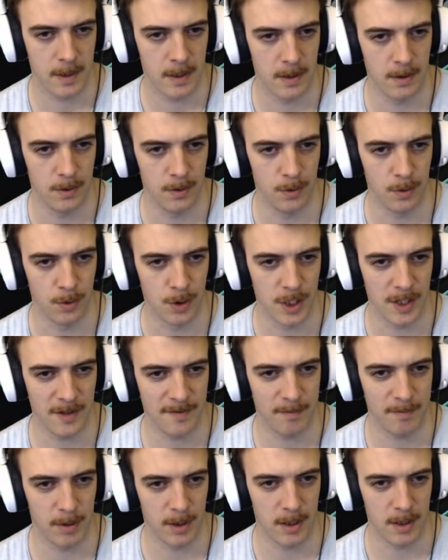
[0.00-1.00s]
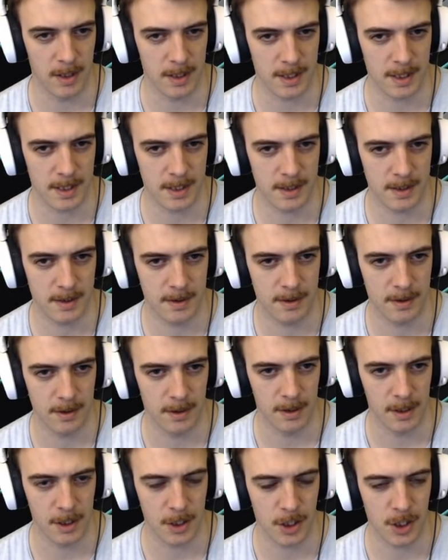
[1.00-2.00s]
Oh, Jeff Bloss
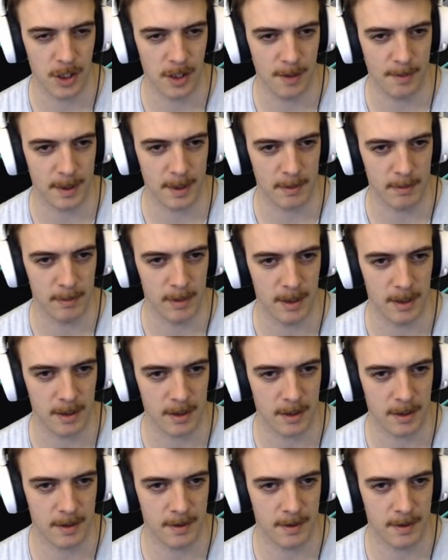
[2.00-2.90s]
on the chopping block.